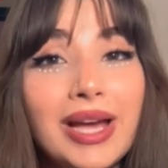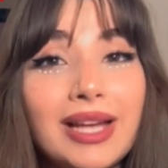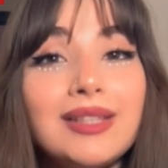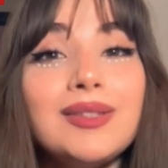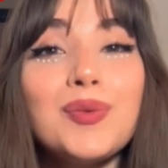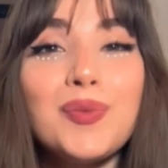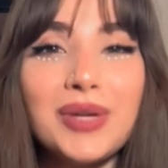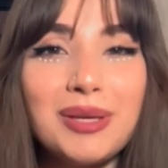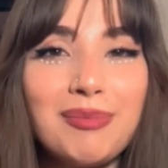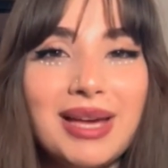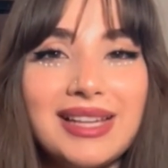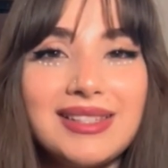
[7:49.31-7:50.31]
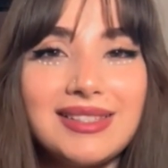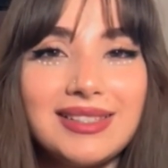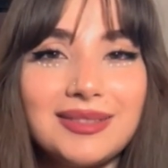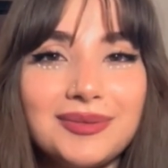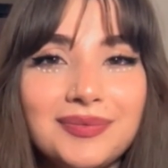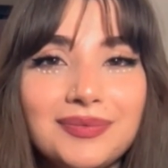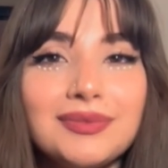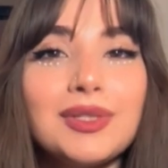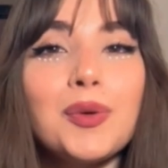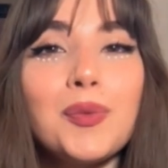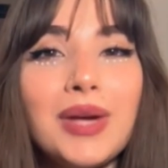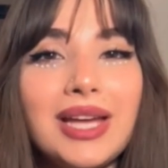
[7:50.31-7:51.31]
when we met.
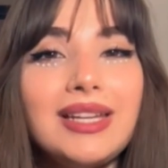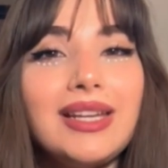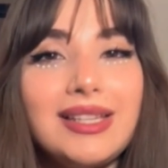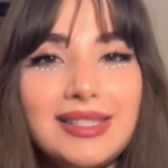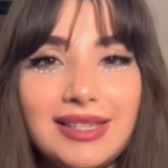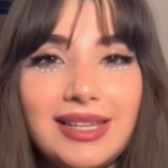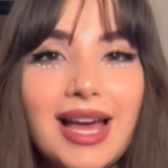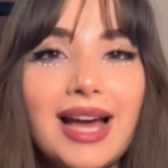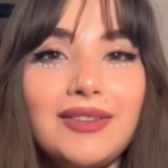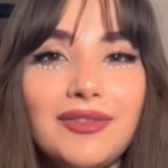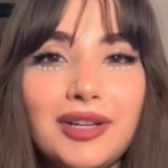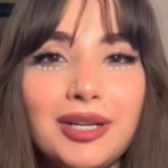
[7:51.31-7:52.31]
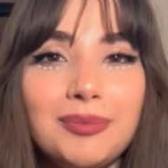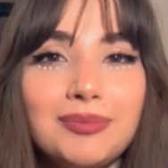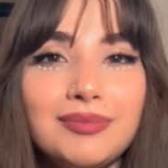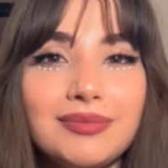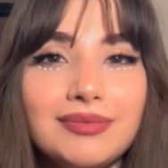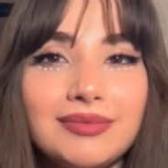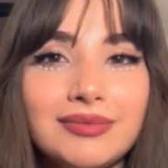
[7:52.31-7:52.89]
When is the adverb.